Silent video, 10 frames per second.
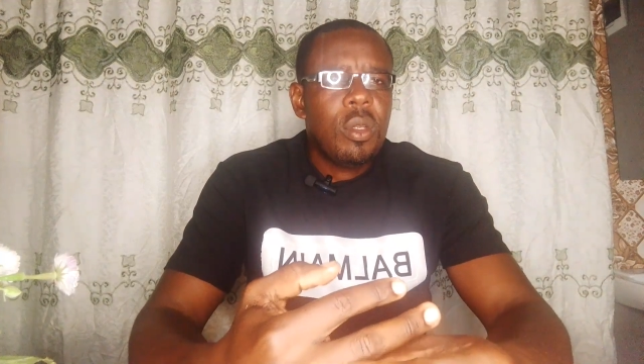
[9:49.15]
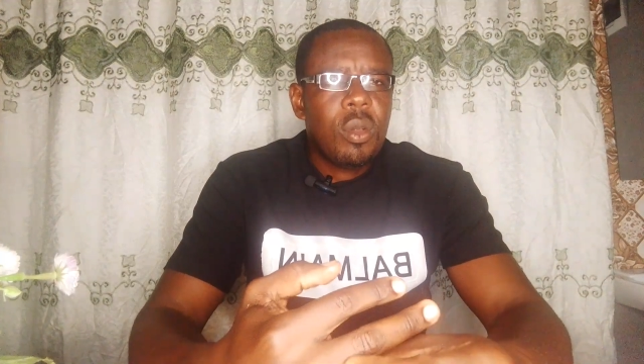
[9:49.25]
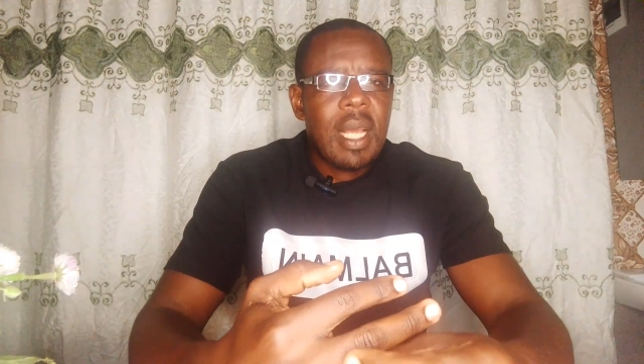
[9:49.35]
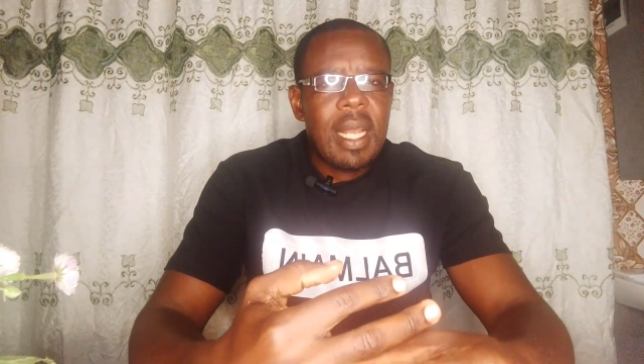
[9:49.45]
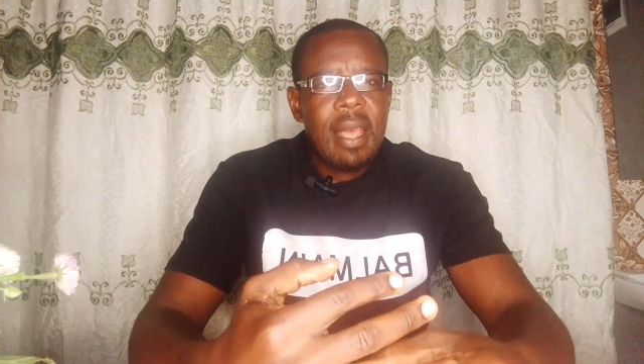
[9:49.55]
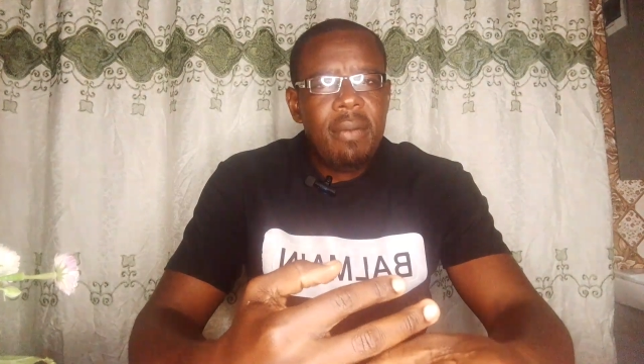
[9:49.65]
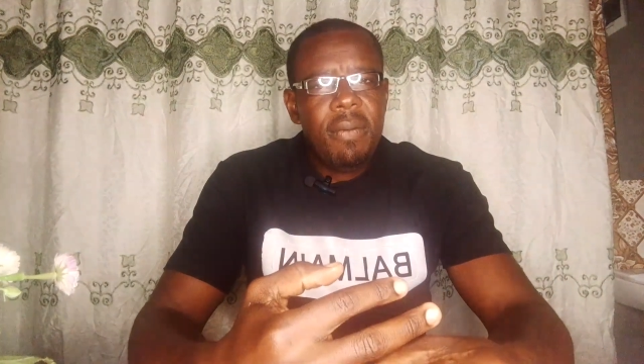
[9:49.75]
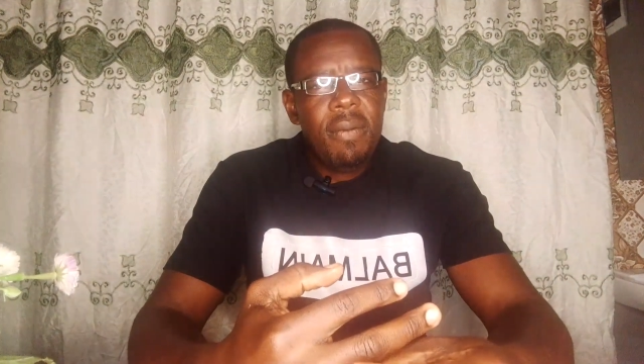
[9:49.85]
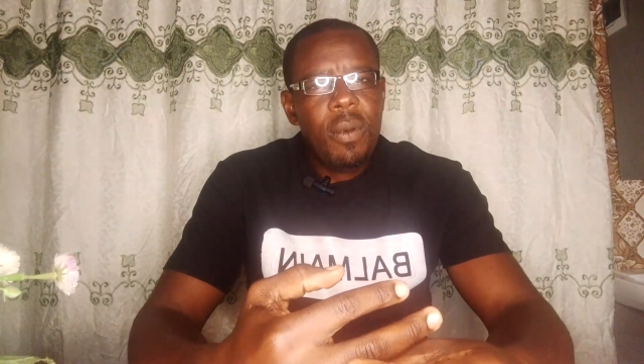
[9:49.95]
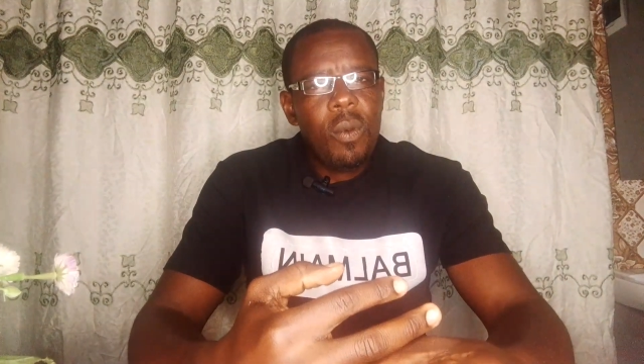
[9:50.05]
so that
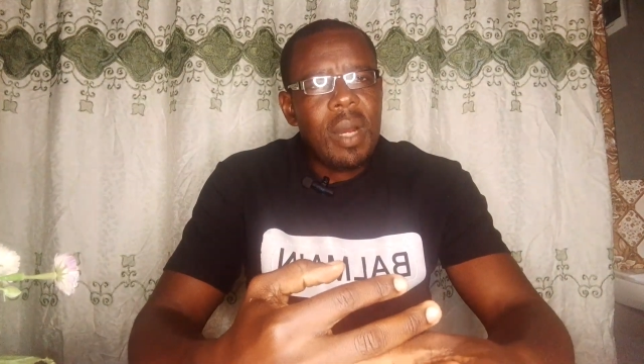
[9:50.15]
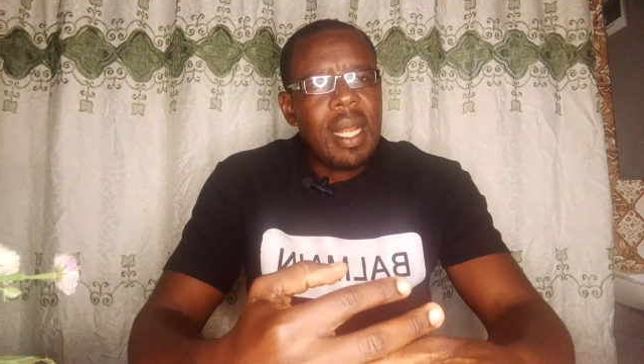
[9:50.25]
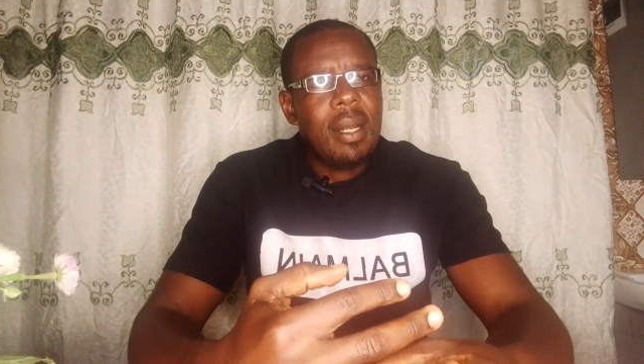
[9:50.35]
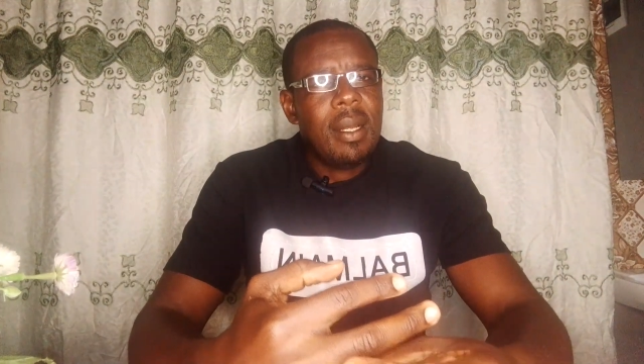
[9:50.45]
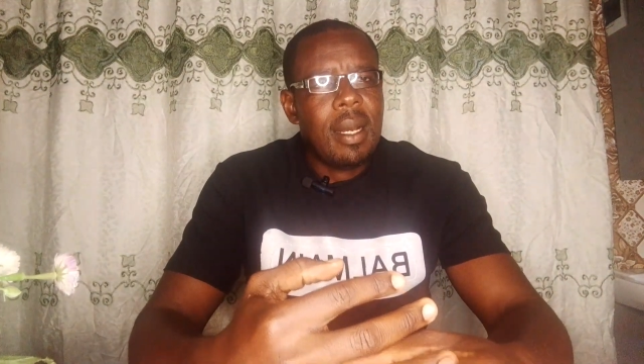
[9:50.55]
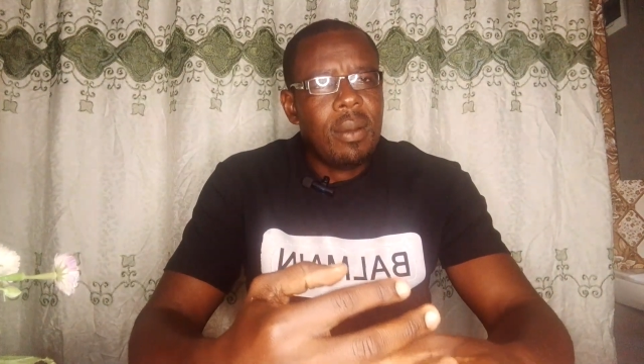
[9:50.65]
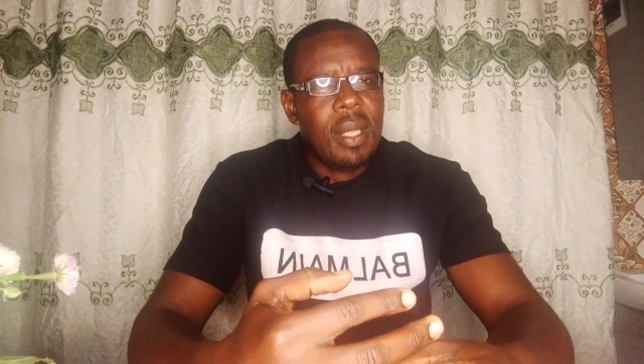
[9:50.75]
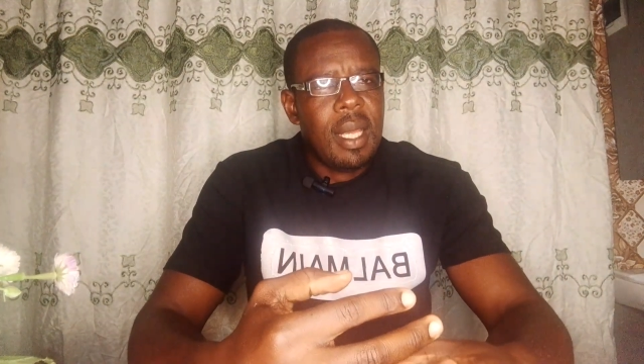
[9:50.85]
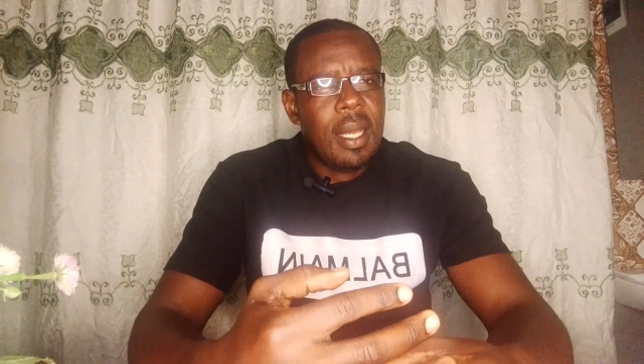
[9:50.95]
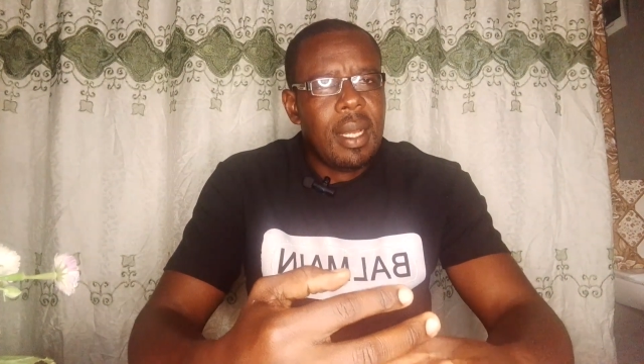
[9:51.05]
everyone out
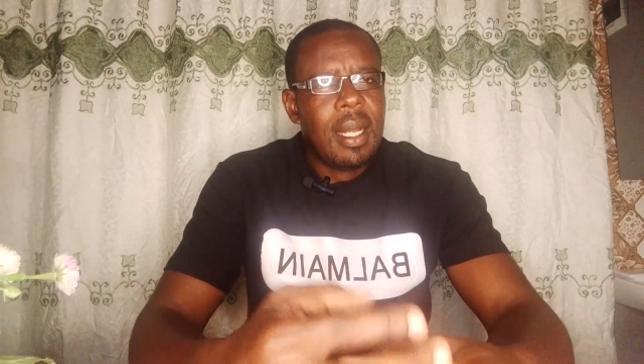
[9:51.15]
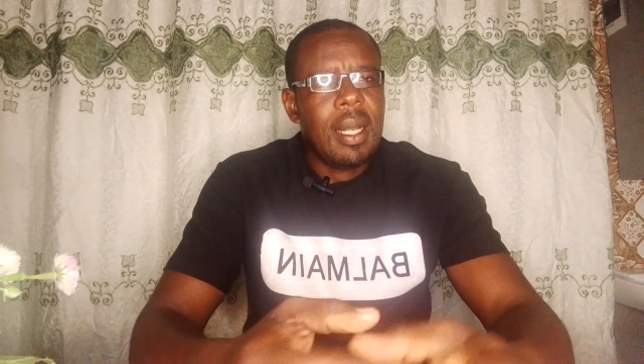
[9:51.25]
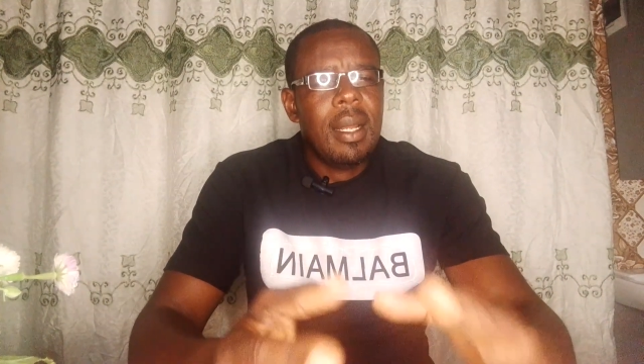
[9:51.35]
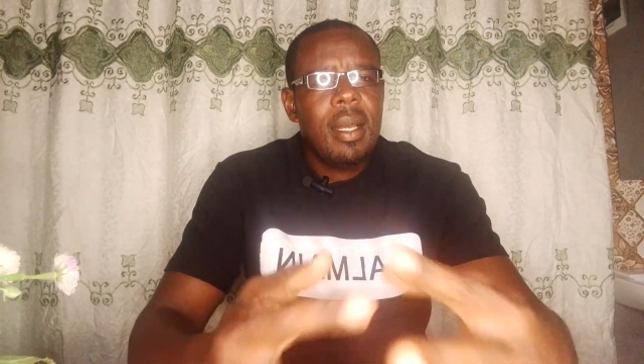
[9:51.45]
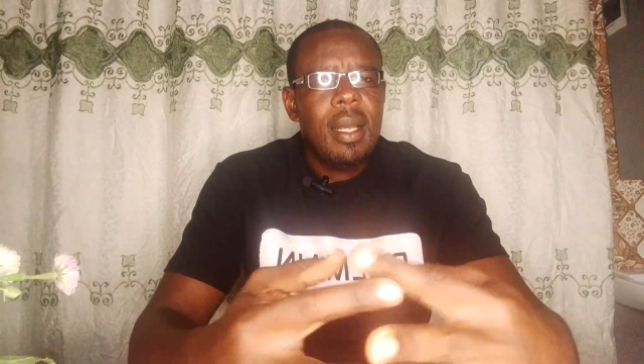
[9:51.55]
there can